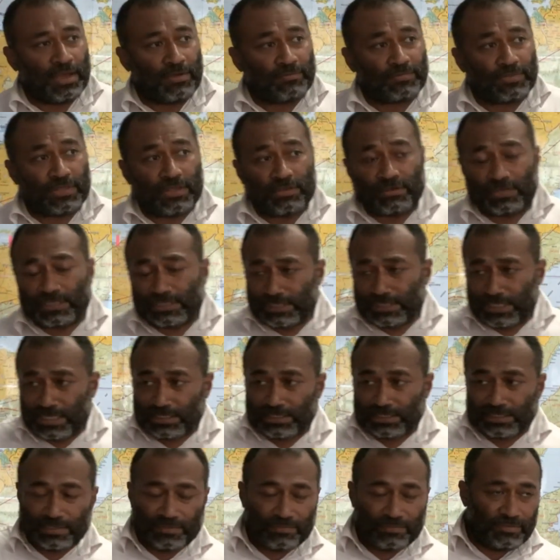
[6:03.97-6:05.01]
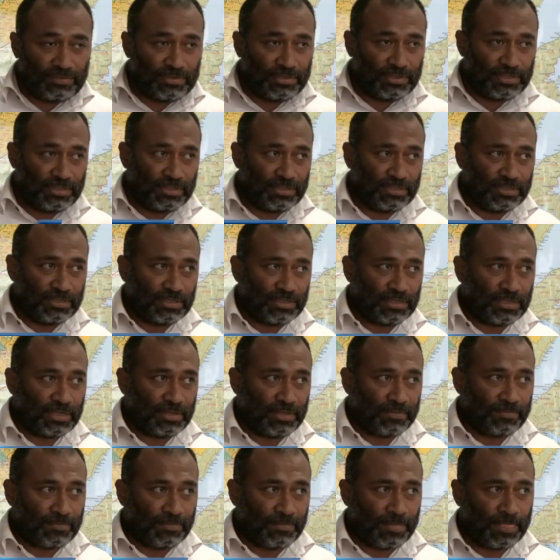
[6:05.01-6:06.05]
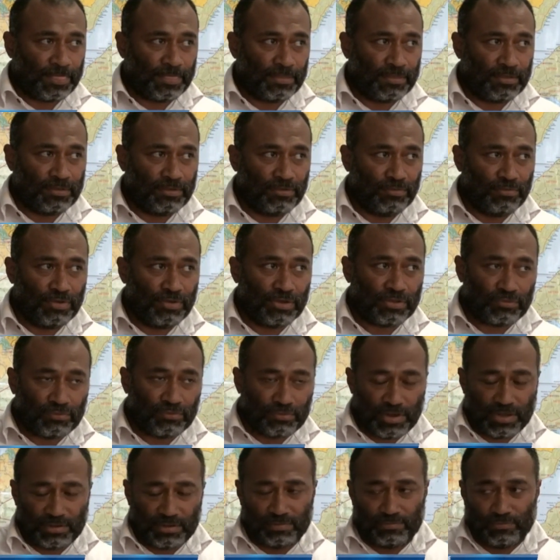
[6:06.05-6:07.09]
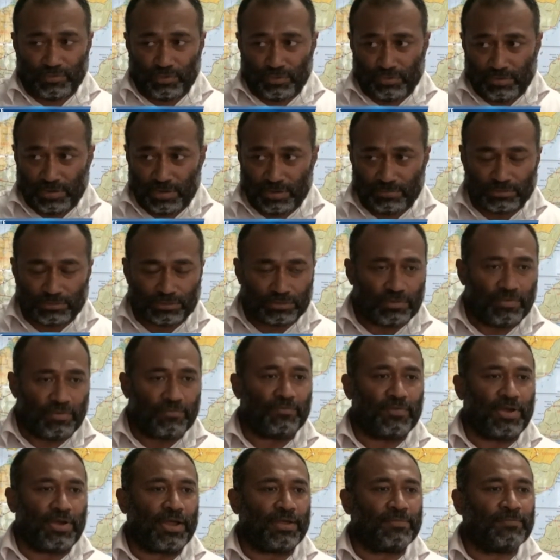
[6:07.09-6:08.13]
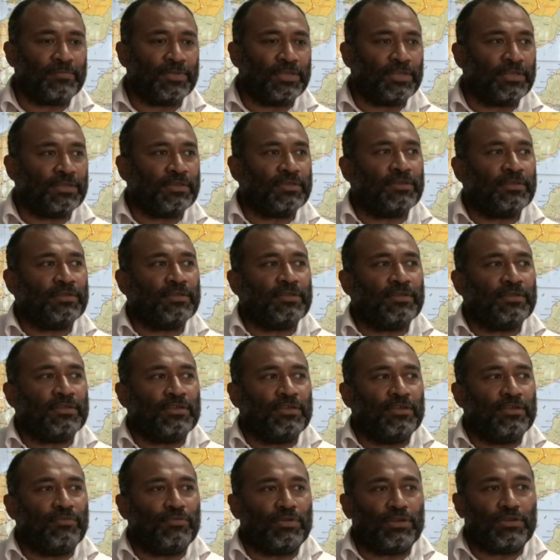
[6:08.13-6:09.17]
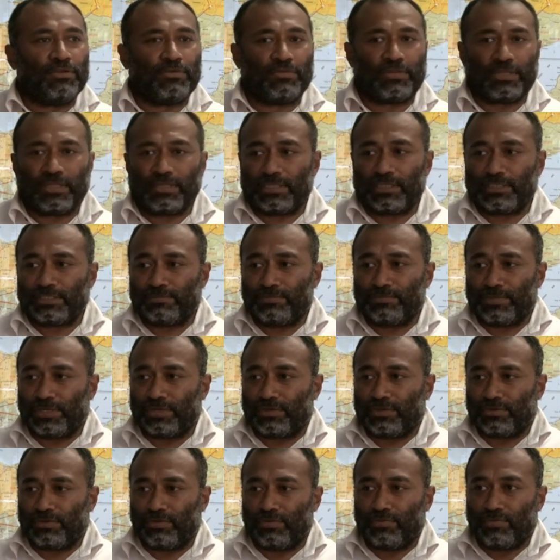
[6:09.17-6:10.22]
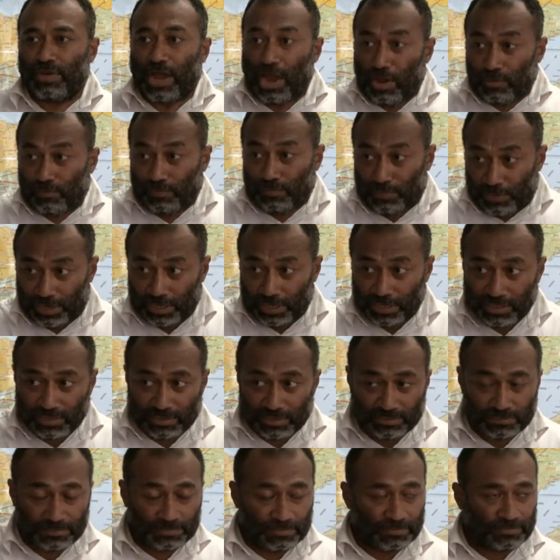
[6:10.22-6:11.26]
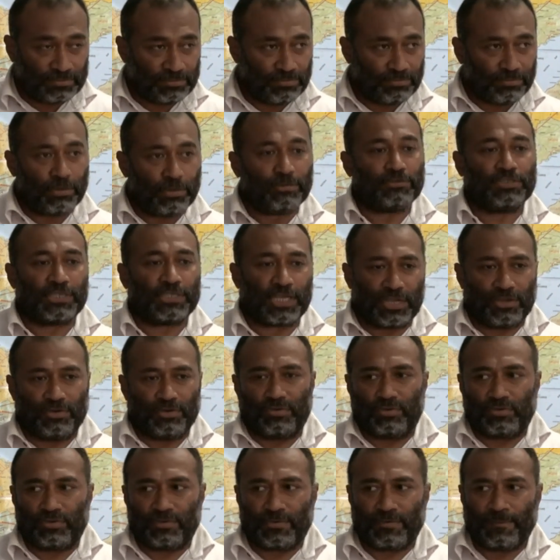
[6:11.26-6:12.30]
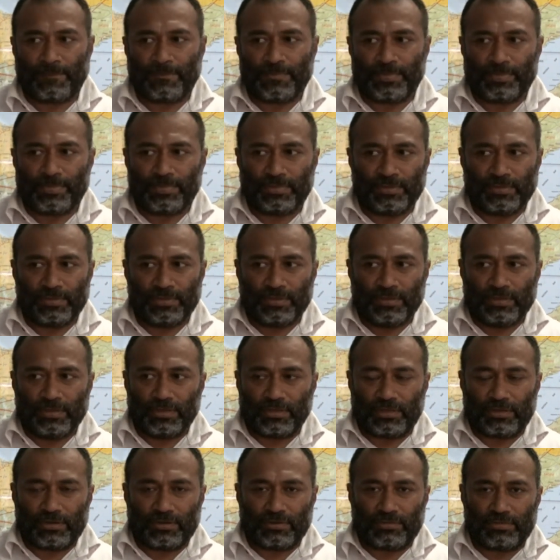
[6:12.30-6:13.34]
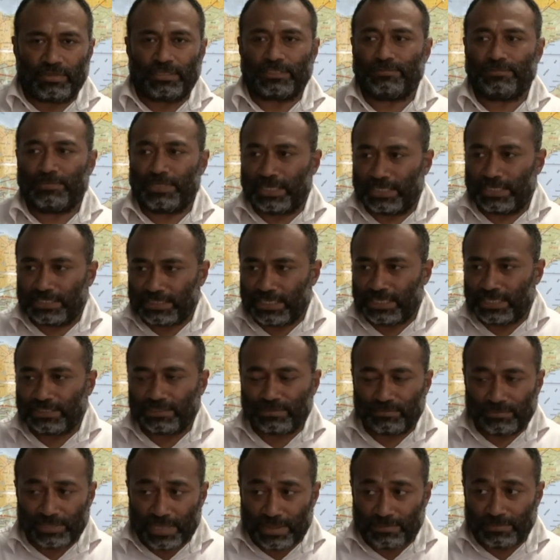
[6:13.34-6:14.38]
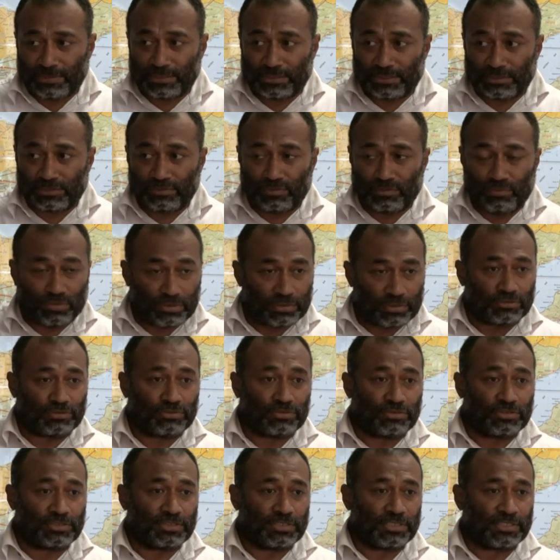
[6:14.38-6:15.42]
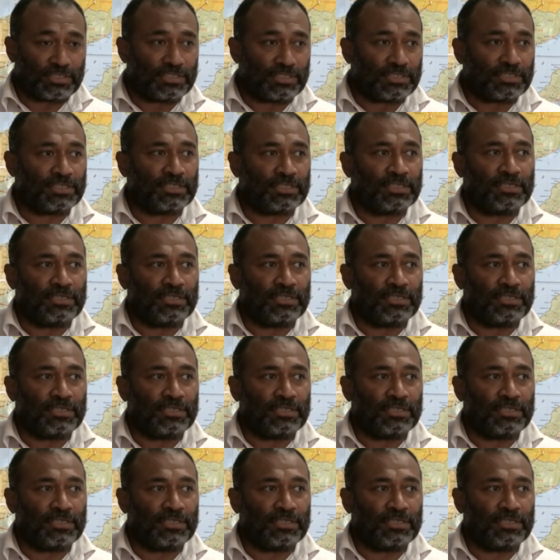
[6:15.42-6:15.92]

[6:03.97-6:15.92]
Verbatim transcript: After extensive um, work throughout Ponolem so far, we know that there's been no outbreak post-cyclone. You know, there's been extensive damages to water sources,